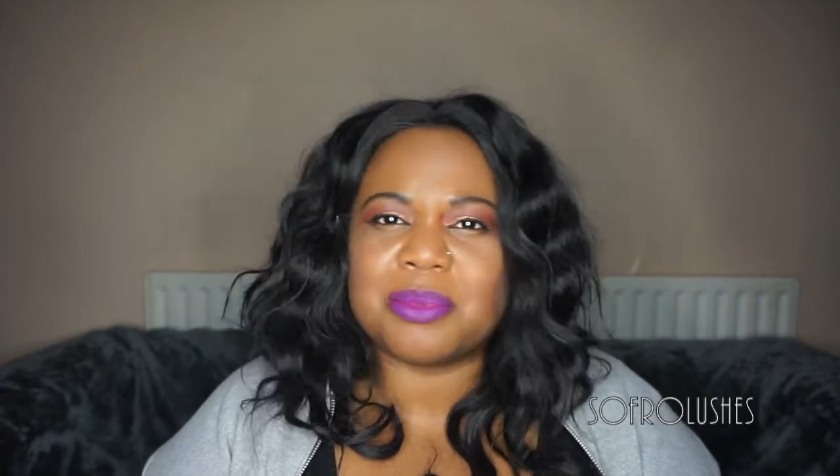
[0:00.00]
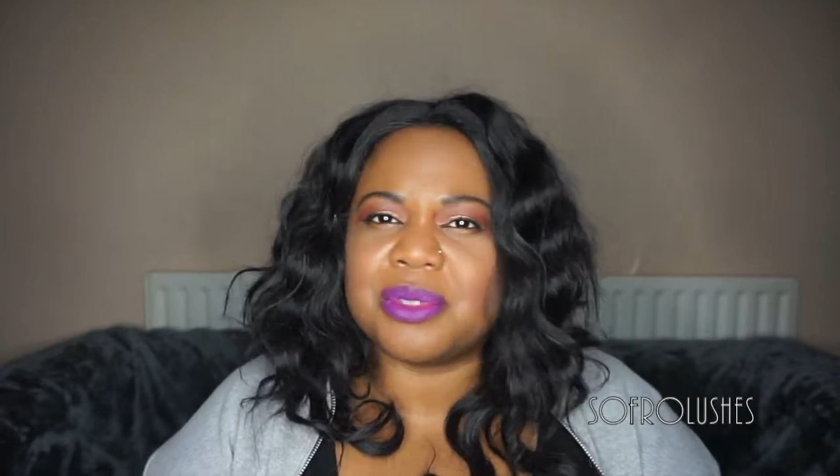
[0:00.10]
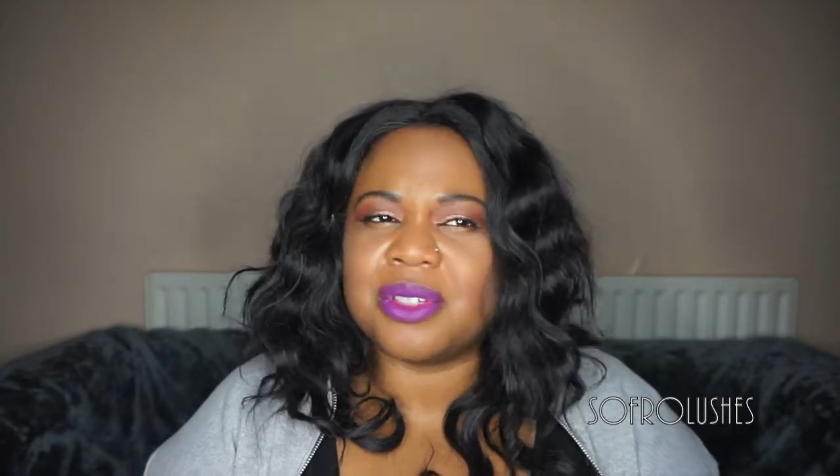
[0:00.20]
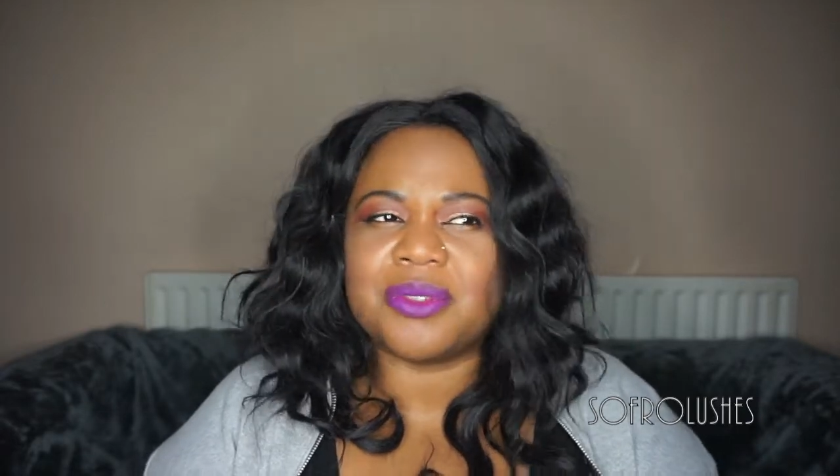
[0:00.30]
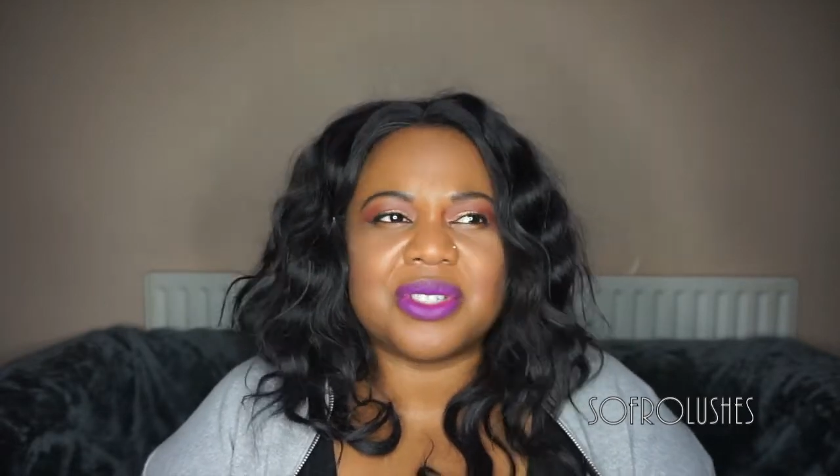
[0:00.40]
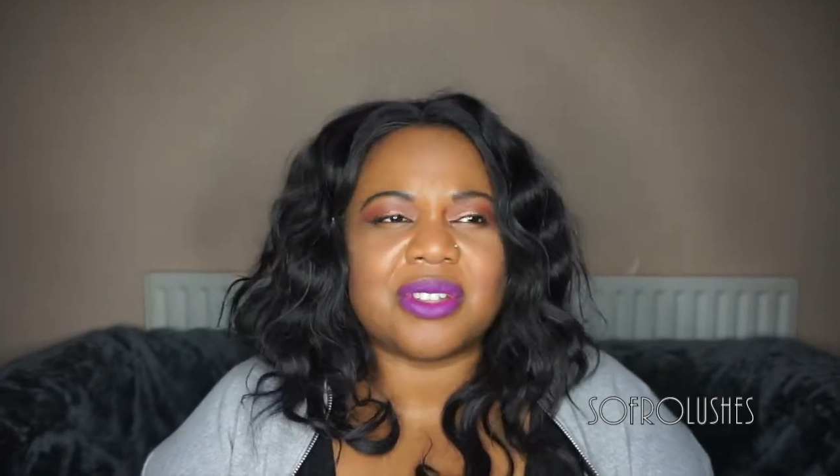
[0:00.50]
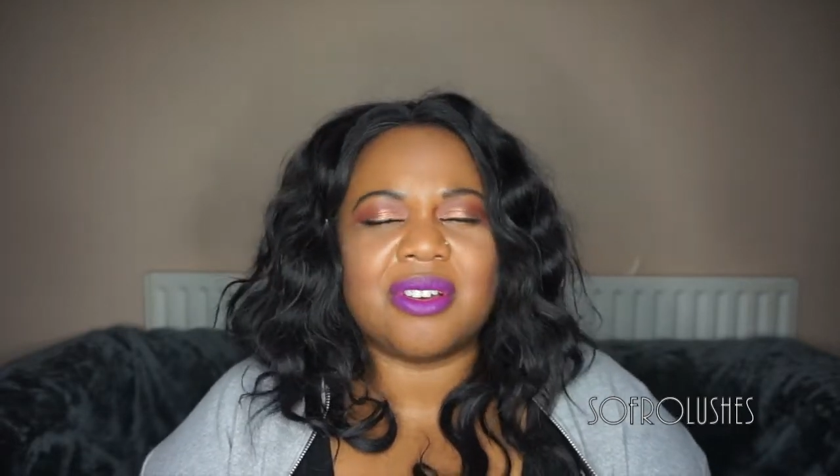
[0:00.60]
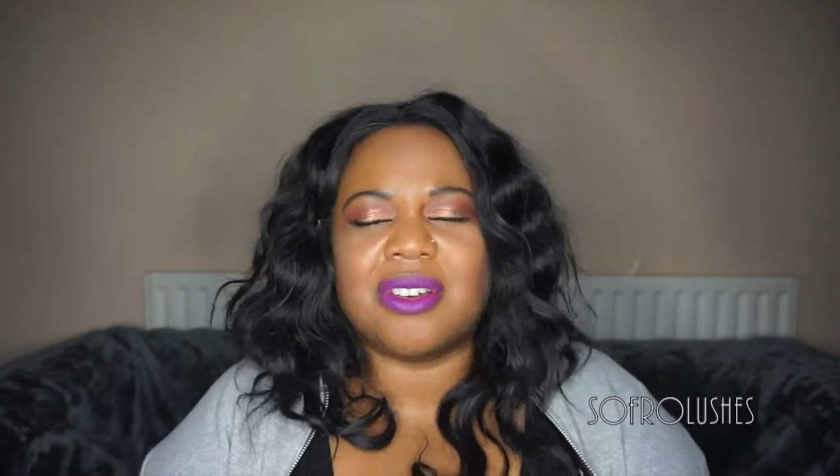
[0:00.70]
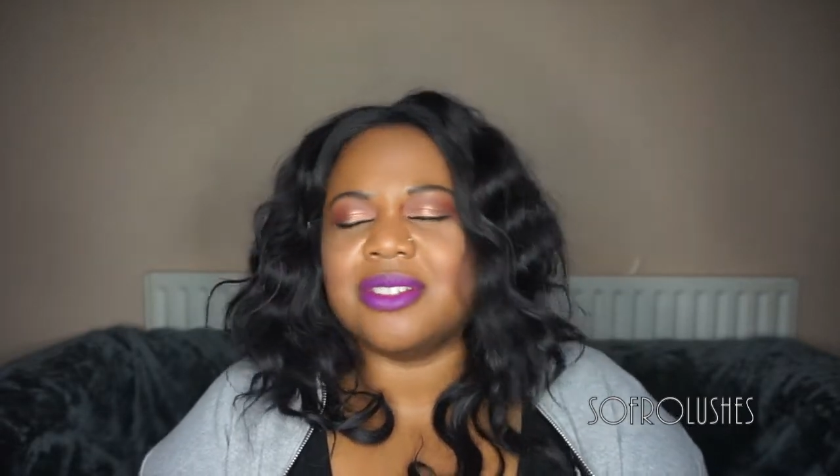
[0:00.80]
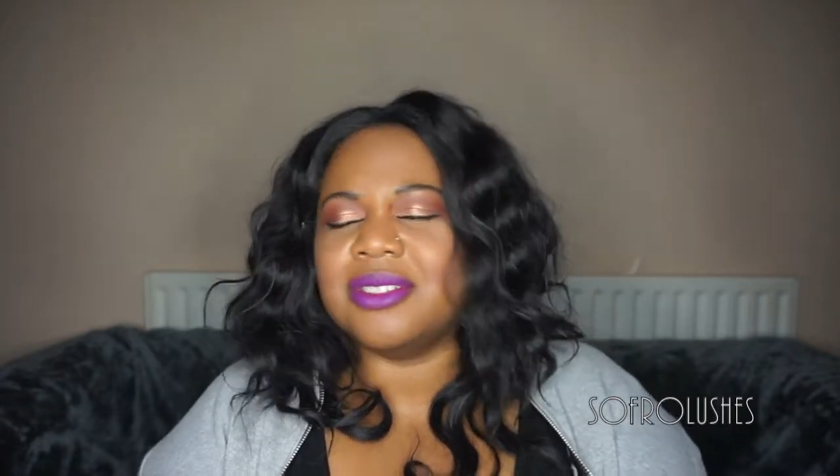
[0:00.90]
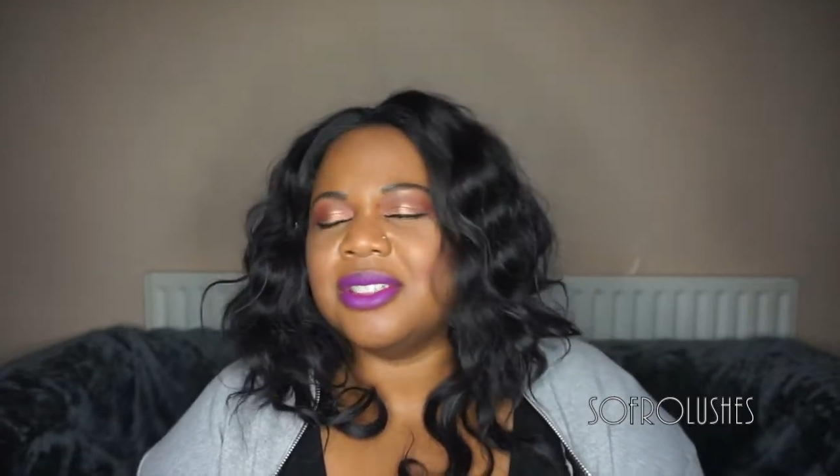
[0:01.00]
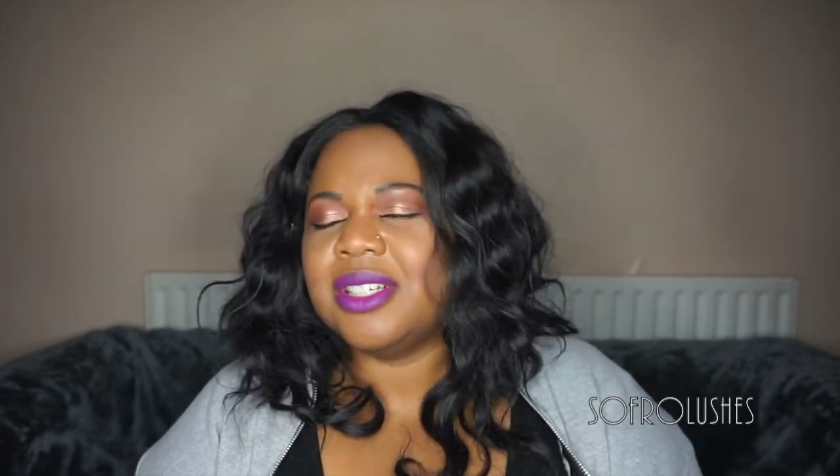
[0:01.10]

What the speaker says: putting offers on